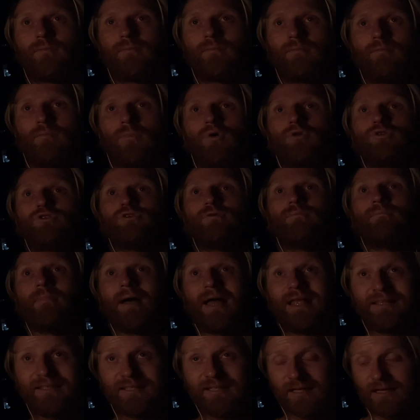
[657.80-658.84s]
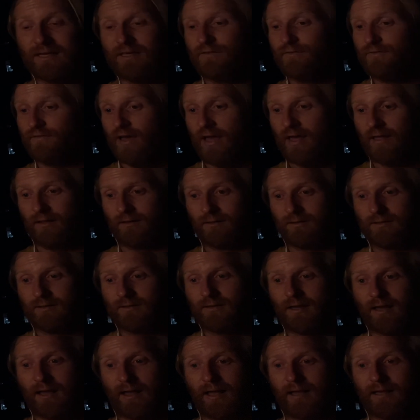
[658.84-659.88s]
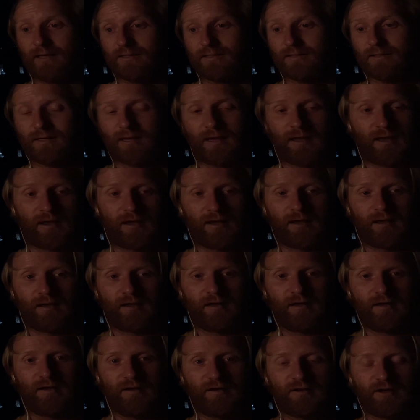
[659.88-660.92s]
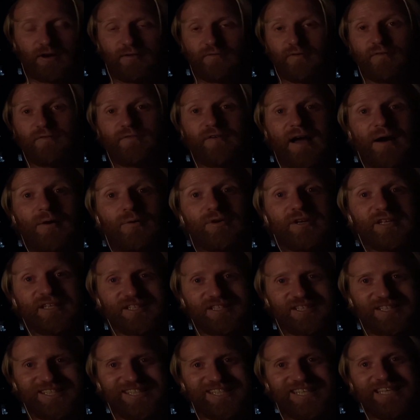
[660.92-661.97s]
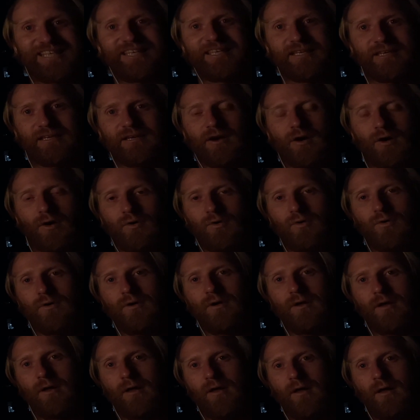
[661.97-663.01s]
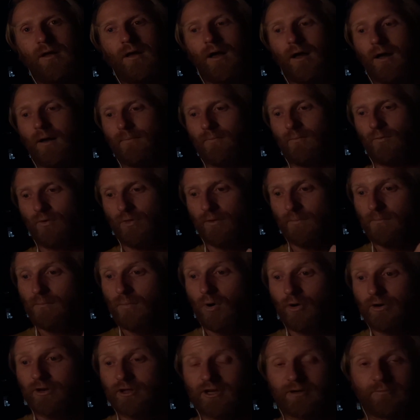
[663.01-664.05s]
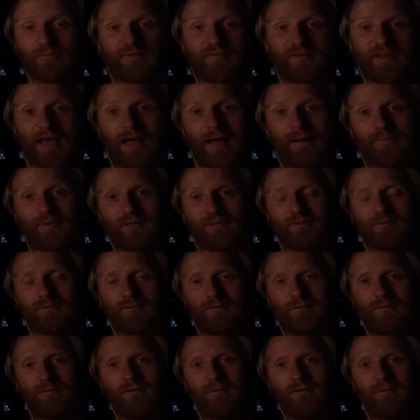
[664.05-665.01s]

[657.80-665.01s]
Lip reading: monumentally failed as a kind of a founding CEO with a modicum of capital.